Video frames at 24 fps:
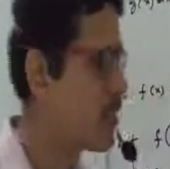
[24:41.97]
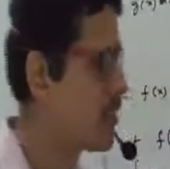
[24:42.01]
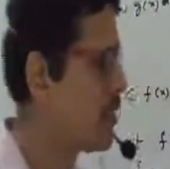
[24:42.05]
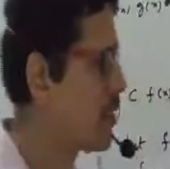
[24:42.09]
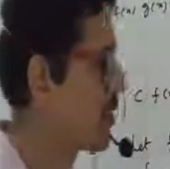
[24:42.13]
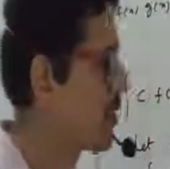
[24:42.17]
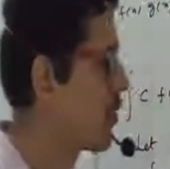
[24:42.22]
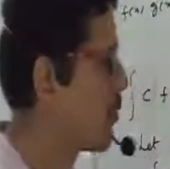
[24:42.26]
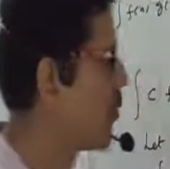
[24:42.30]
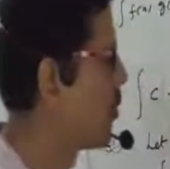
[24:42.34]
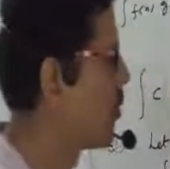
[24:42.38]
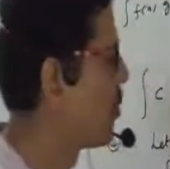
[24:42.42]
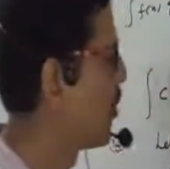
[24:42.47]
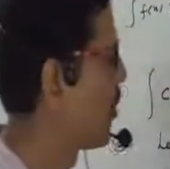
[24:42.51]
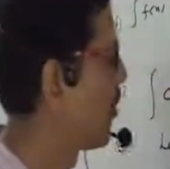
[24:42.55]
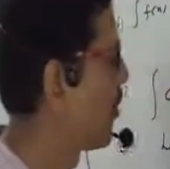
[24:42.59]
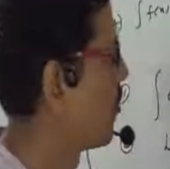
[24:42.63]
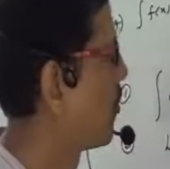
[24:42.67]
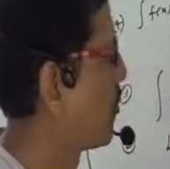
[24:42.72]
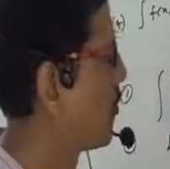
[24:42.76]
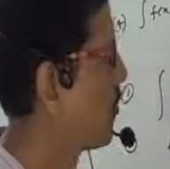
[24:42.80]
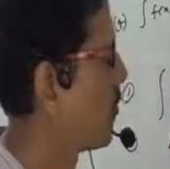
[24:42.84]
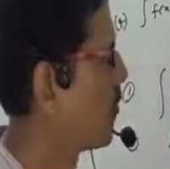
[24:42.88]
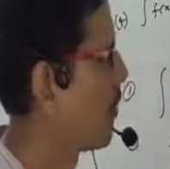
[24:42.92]
Just note
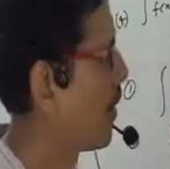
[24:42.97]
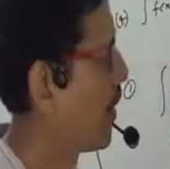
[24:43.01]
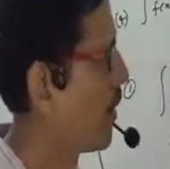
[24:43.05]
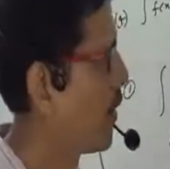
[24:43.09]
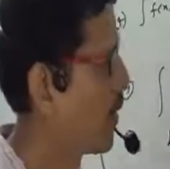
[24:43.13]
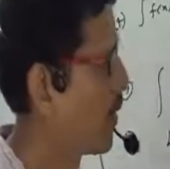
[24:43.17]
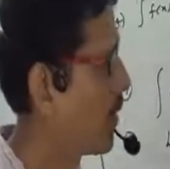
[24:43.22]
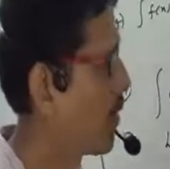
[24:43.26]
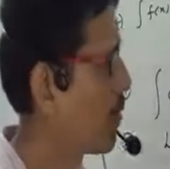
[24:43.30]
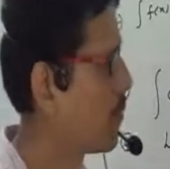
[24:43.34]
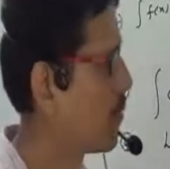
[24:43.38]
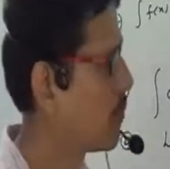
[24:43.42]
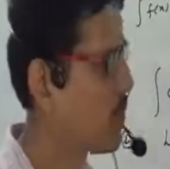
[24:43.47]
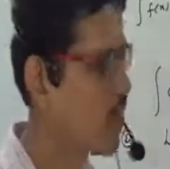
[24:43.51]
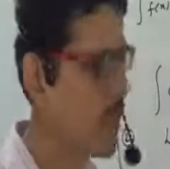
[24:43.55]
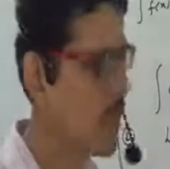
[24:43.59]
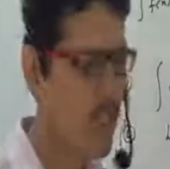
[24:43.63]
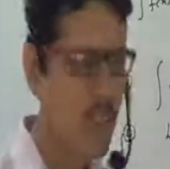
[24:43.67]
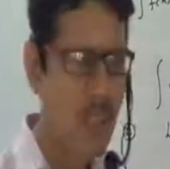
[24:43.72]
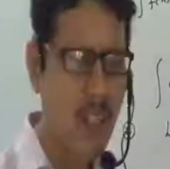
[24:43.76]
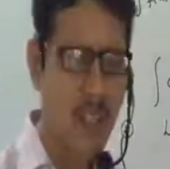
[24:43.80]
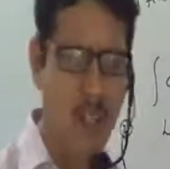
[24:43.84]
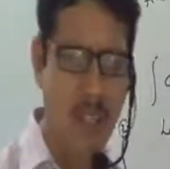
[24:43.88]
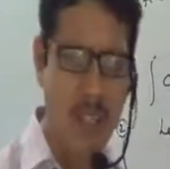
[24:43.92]
down later.
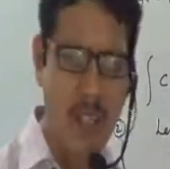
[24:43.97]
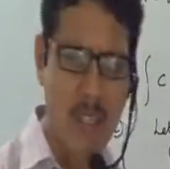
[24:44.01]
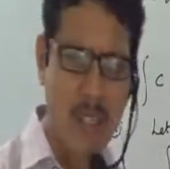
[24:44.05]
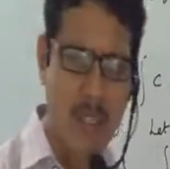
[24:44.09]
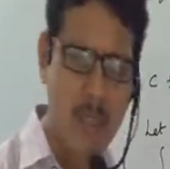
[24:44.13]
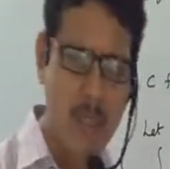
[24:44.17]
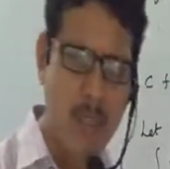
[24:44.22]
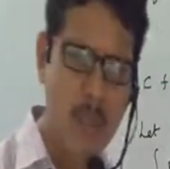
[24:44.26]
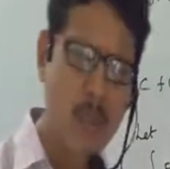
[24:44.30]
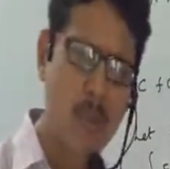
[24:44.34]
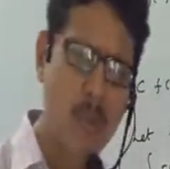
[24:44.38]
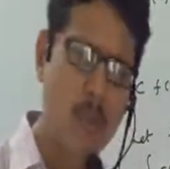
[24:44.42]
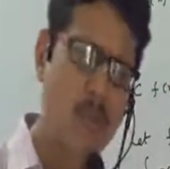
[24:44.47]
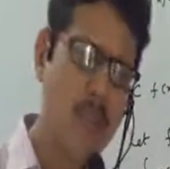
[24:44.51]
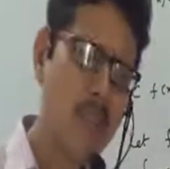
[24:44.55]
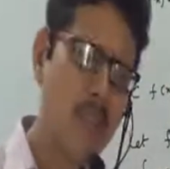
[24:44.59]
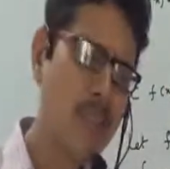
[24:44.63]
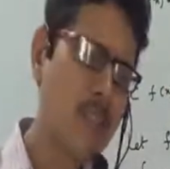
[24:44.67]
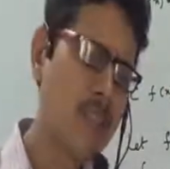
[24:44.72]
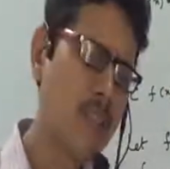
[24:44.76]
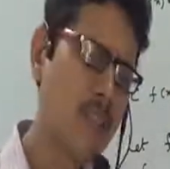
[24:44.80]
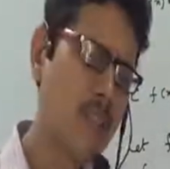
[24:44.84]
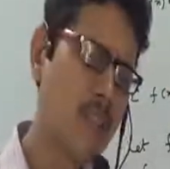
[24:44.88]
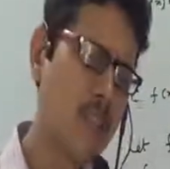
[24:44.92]
You will
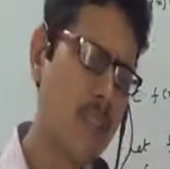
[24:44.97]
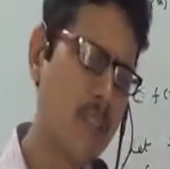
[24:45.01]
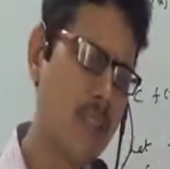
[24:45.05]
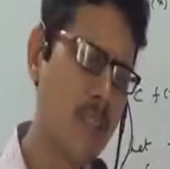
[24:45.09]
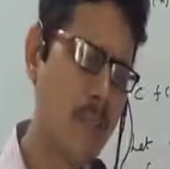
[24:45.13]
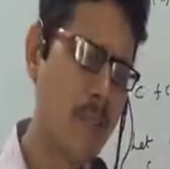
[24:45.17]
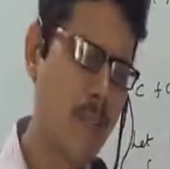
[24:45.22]
be learning